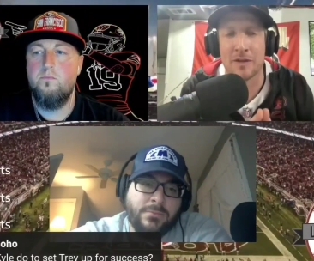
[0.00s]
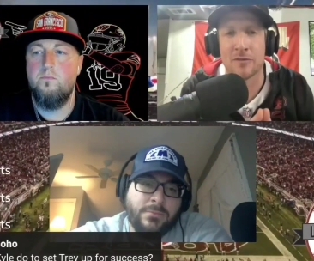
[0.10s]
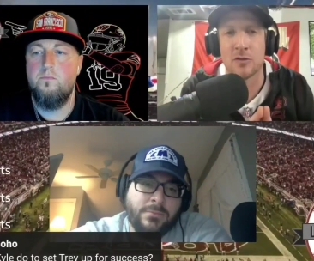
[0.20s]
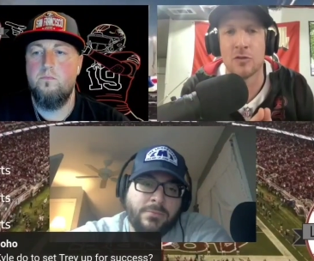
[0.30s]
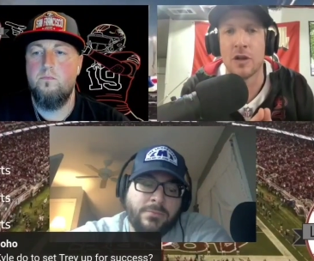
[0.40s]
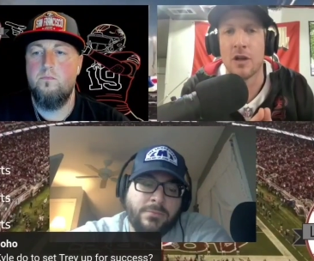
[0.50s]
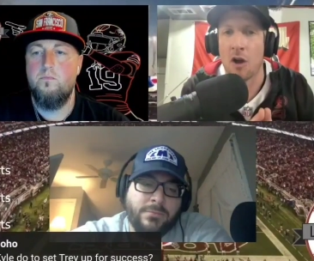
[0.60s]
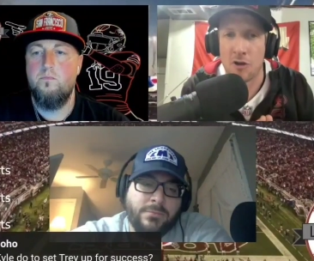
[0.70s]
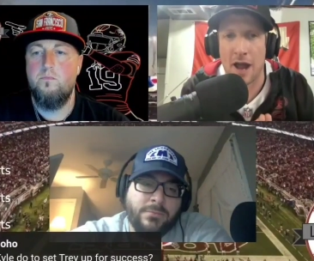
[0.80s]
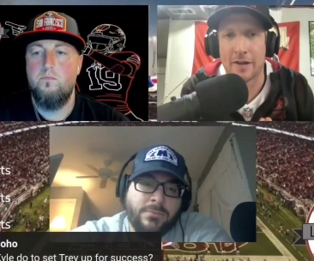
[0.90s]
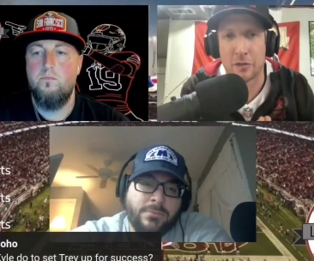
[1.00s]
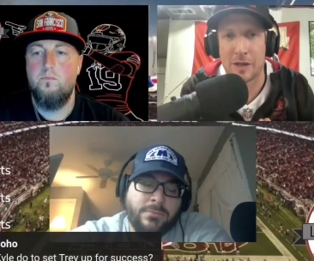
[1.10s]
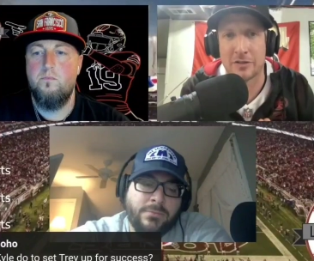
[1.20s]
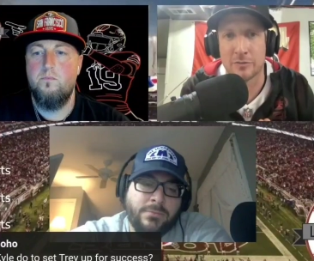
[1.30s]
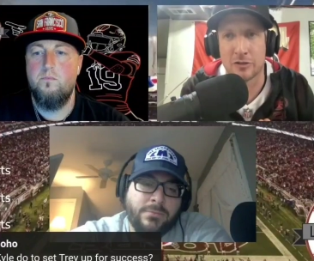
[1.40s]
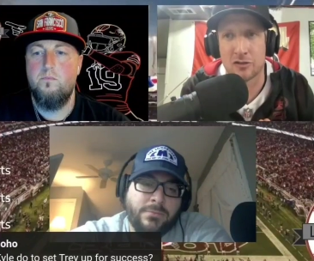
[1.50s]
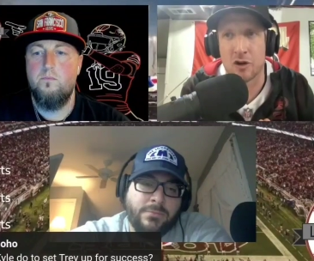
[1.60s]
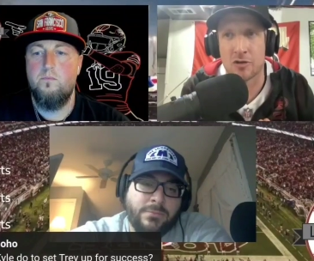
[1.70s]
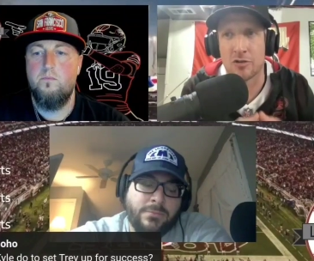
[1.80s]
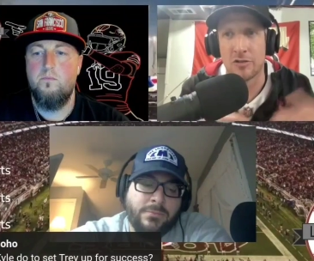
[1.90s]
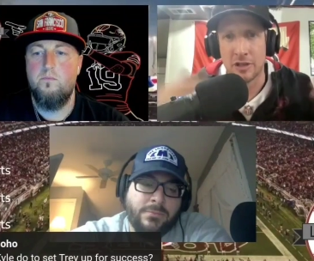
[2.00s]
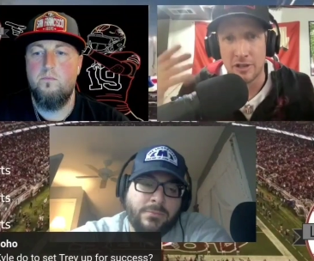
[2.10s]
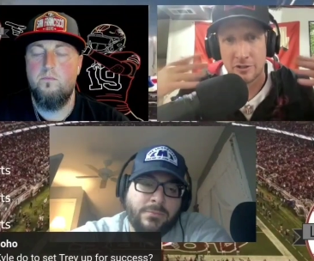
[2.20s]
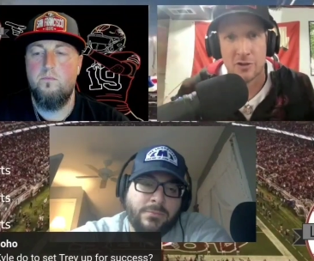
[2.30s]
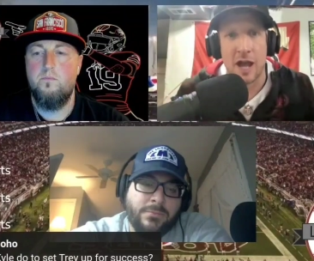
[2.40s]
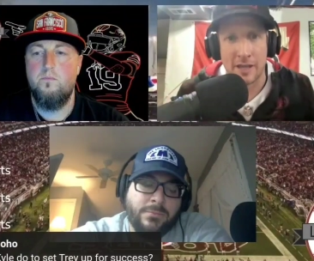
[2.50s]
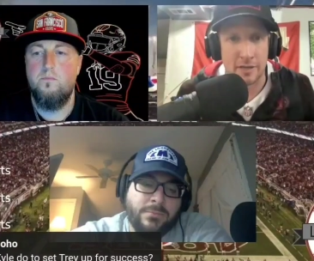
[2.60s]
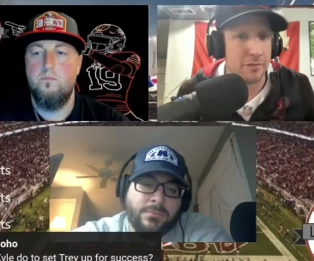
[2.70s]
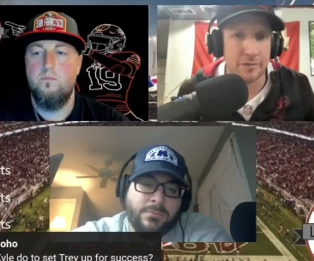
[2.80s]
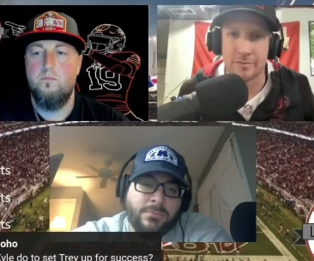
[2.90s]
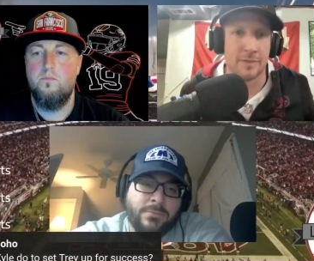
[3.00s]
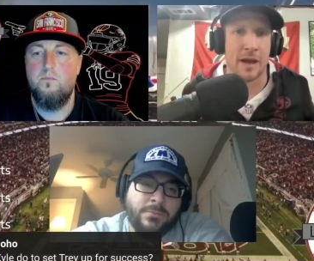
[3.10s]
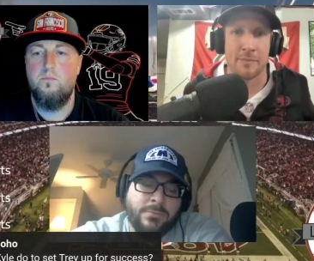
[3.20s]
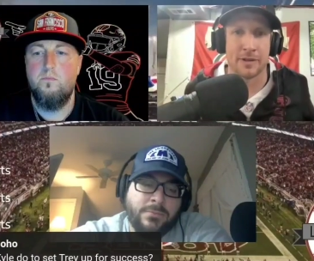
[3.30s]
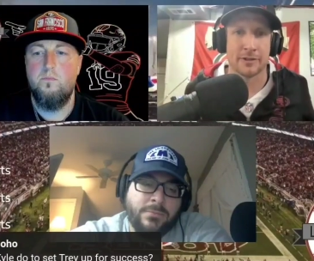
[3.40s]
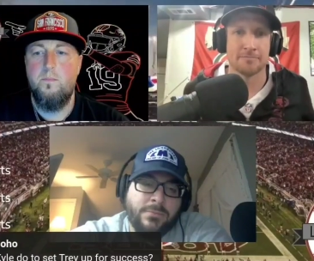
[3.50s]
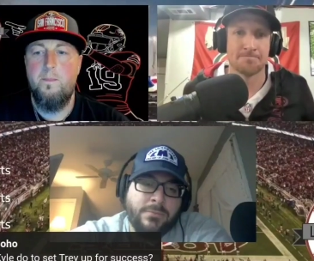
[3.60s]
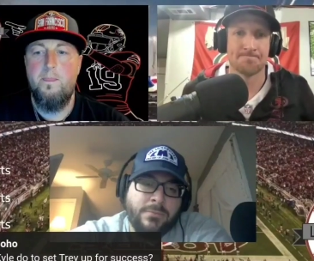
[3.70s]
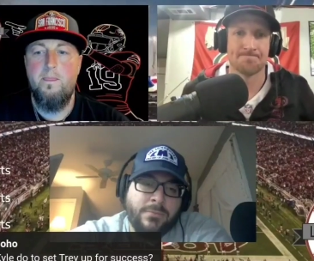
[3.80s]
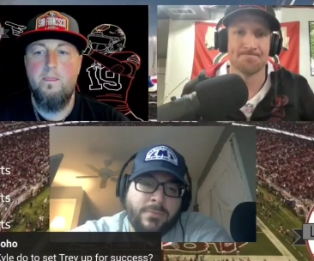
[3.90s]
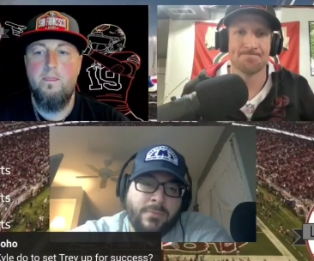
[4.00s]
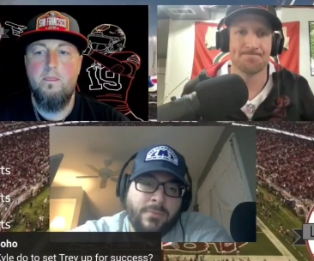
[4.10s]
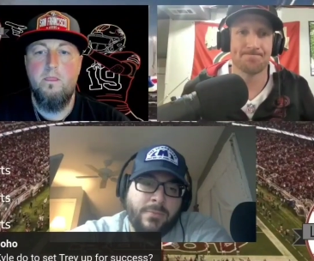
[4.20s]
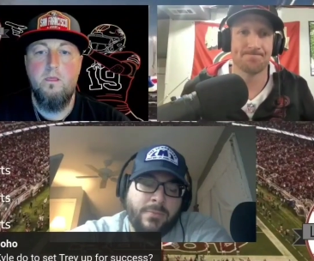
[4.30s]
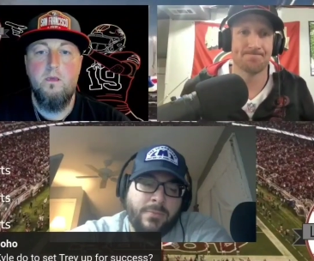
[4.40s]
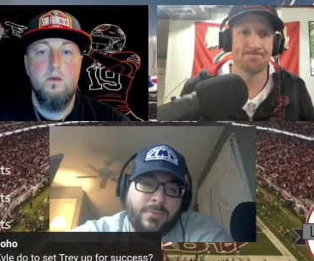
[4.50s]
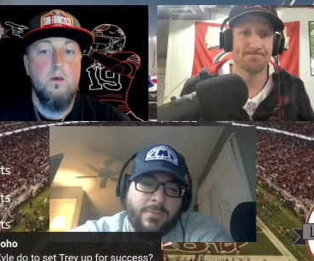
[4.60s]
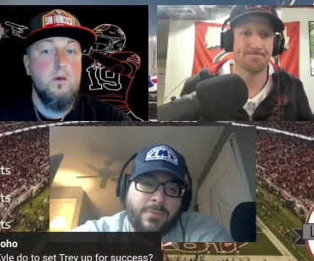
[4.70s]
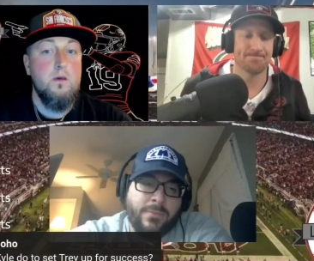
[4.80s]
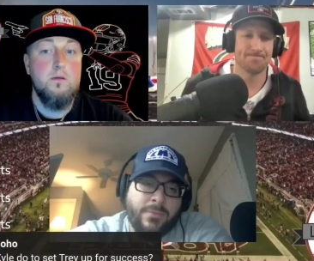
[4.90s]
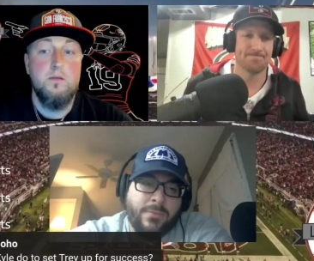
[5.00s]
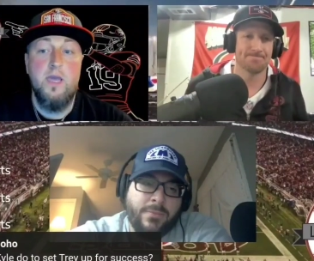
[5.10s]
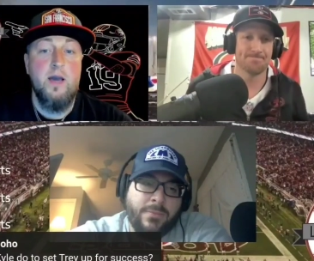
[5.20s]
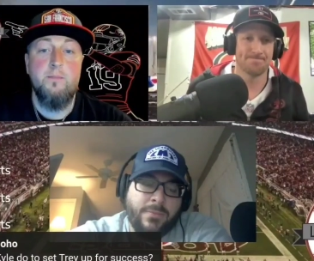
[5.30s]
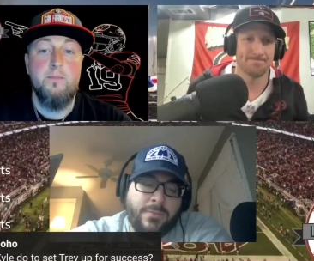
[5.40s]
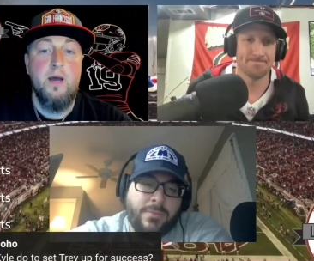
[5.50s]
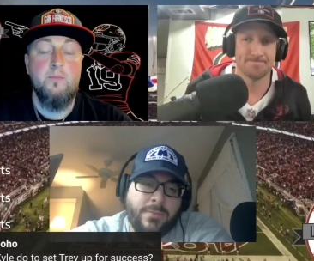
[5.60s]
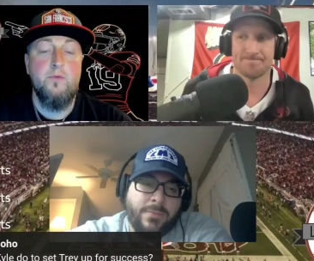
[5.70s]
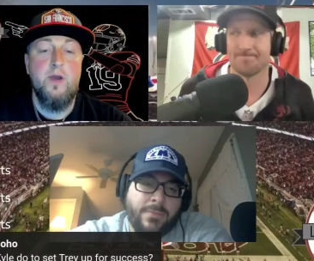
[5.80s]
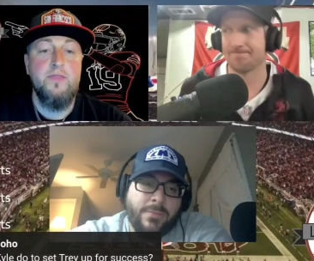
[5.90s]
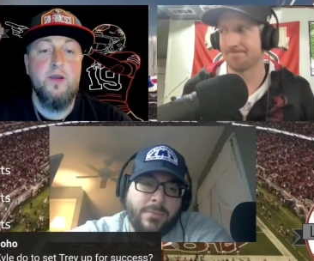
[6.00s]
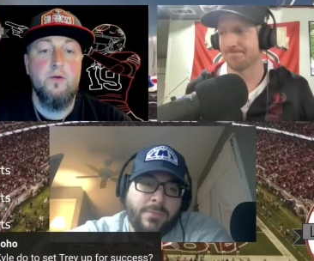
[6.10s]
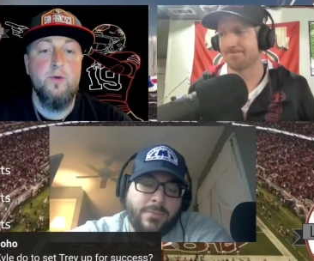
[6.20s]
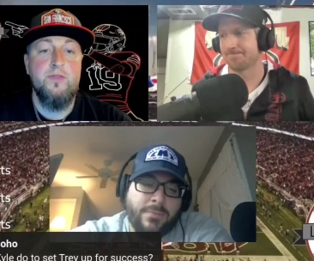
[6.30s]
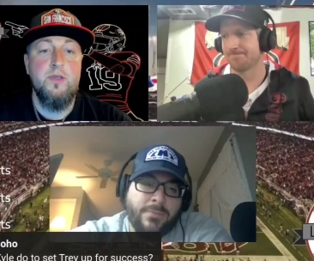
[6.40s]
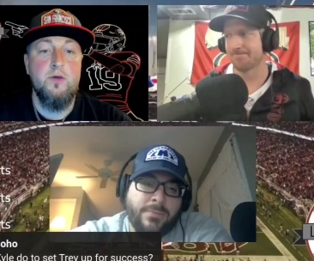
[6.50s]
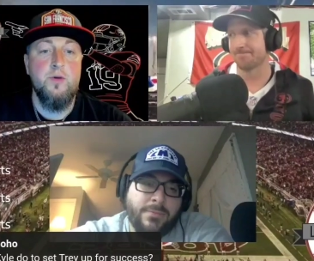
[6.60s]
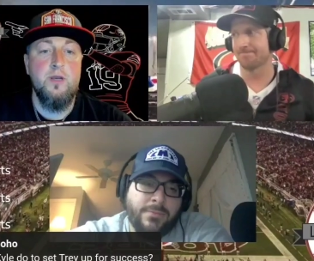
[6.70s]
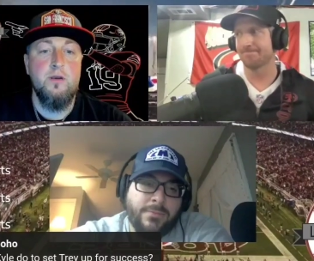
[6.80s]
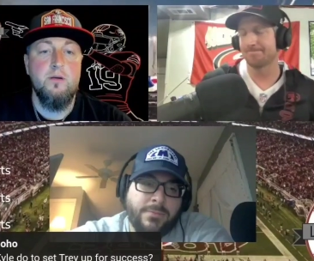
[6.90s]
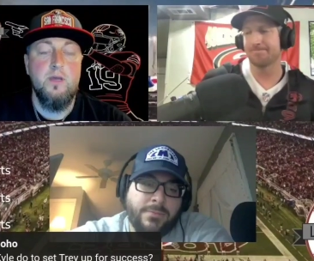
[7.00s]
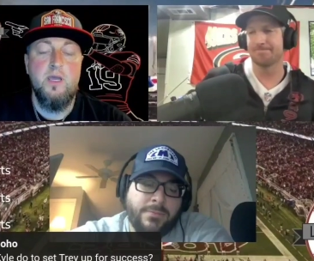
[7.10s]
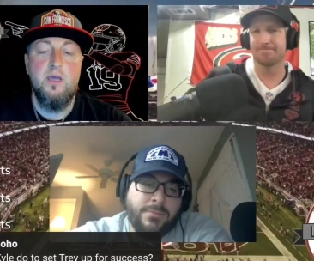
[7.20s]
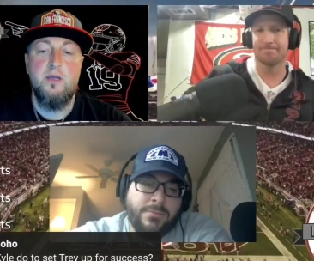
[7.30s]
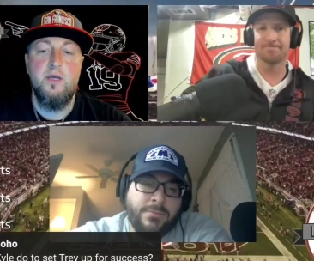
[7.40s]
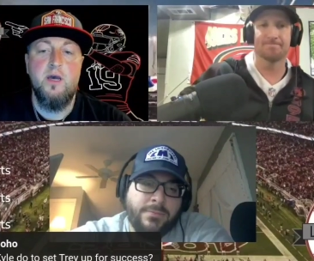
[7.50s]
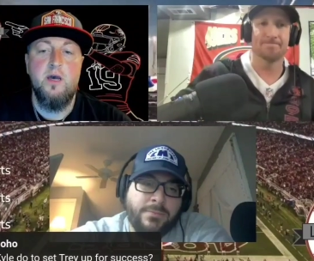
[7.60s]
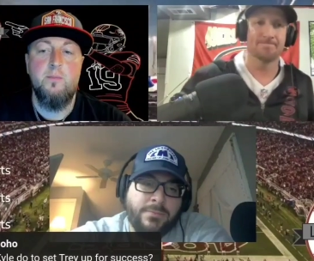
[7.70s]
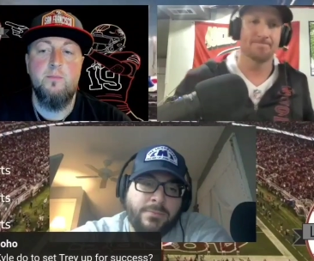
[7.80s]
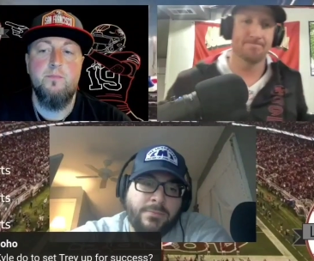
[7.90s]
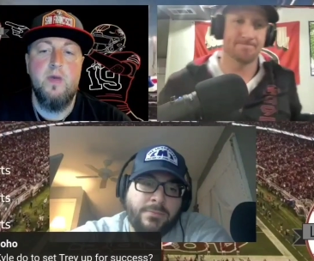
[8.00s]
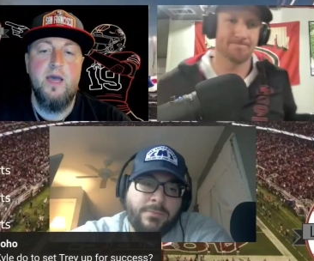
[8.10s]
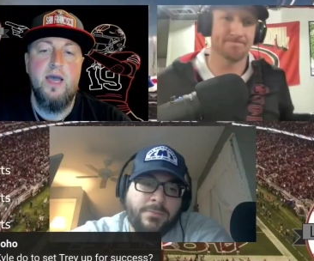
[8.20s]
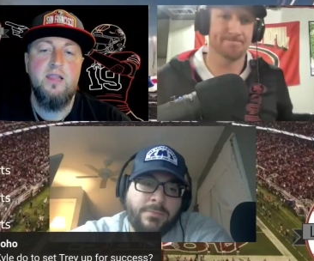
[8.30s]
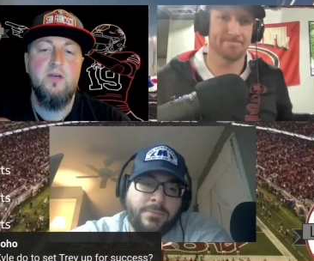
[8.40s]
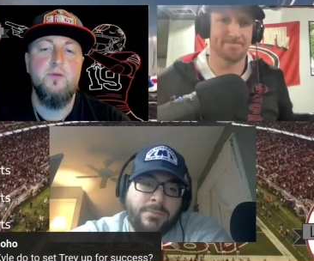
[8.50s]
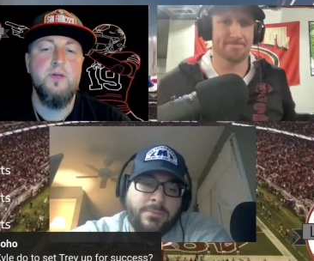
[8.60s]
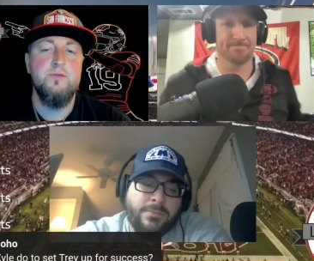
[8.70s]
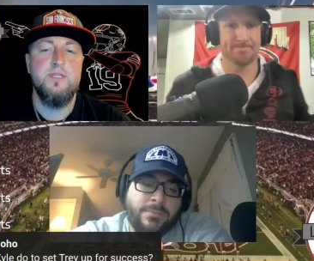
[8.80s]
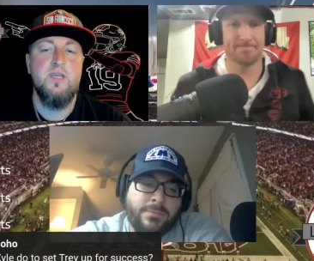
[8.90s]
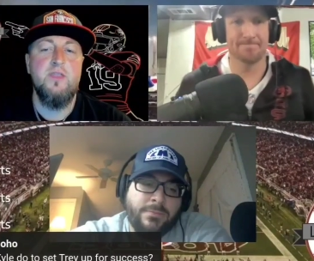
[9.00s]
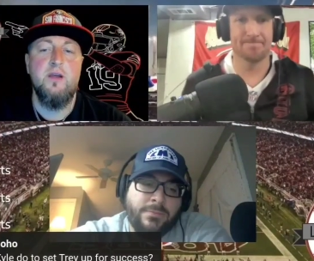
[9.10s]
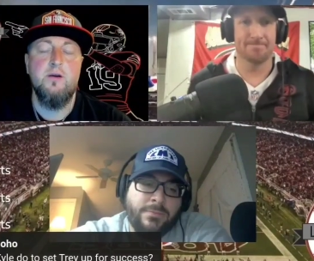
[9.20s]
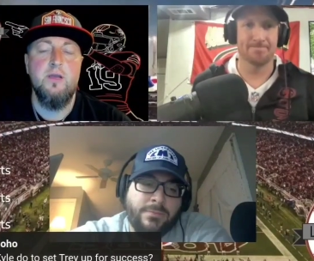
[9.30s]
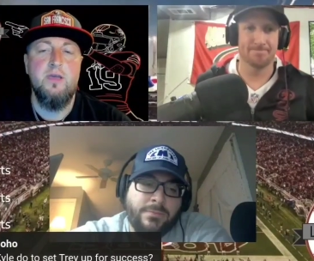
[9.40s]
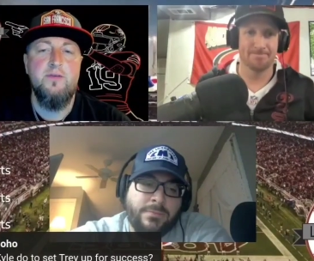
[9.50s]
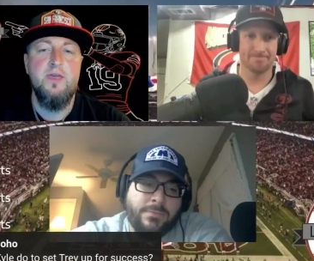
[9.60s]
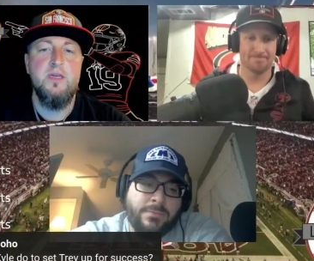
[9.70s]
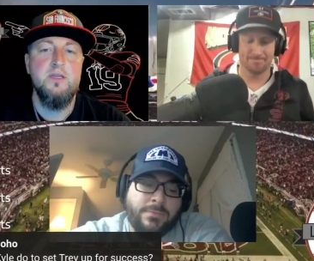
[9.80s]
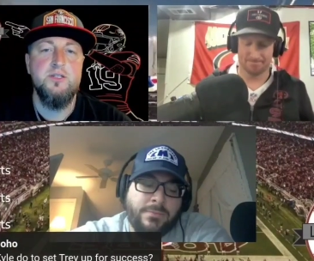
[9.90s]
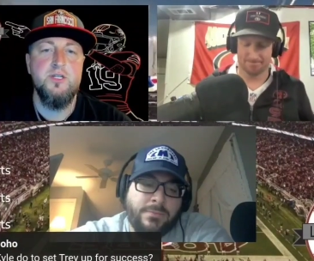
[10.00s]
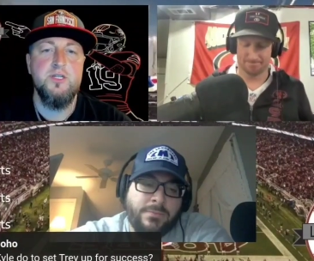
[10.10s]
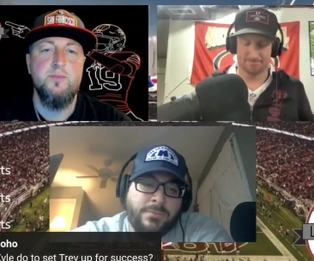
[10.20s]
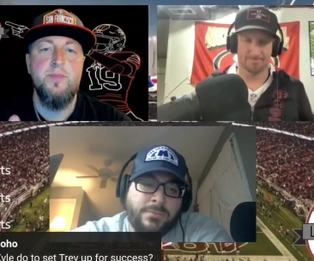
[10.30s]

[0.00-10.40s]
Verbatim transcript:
Speaker 1: But if you are not expecting to struggle, you're naive, in my opinion.
Speaker 2: Yeah, I'm I'm right there with you, and and um, I, I love what you said there. If he can just